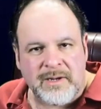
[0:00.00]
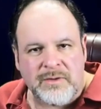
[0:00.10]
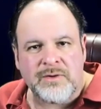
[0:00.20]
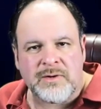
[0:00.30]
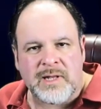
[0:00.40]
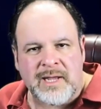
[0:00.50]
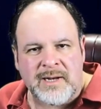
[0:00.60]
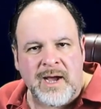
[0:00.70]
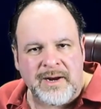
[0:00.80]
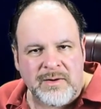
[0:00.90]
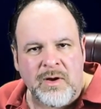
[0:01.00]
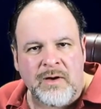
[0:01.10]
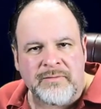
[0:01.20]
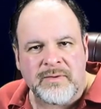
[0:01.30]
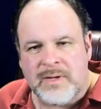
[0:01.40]
I can turn the light on and
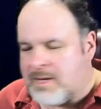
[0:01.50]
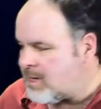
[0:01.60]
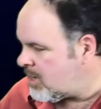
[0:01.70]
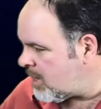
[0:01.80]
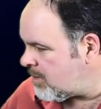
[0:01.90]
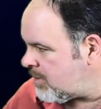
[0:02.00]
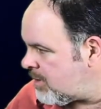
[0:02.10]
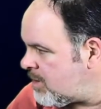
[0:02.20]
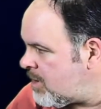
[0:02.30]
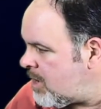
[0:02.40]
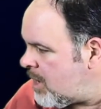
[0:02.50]
off on it.